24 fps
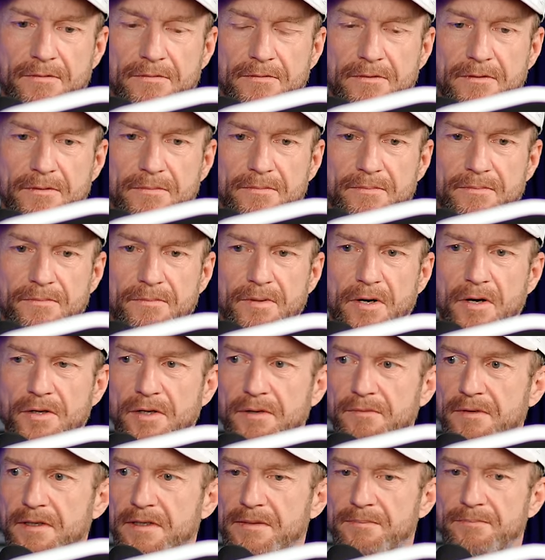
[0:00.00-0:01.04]
and both
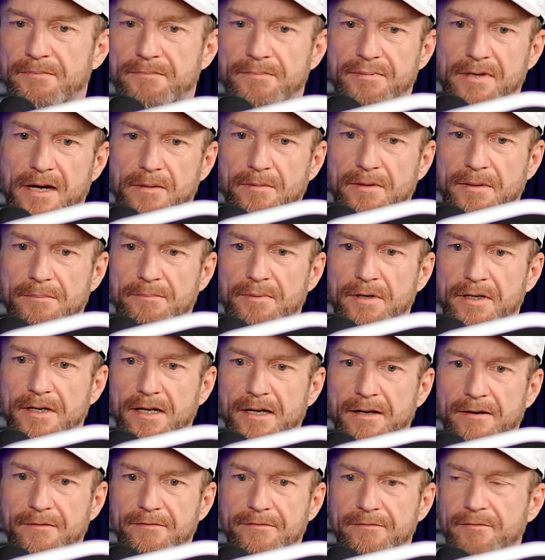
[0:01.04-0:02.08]
of us probably put
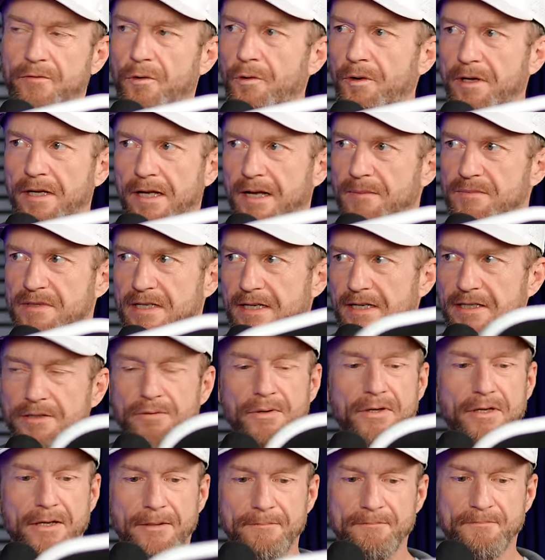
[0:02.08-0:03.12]
in four games each
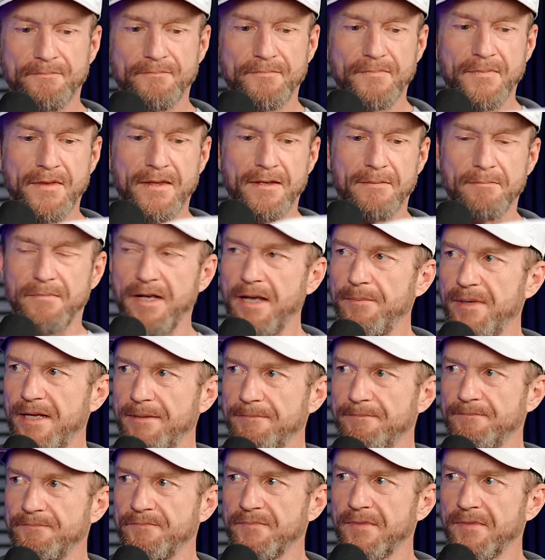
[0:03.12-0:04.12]
with it, maybe.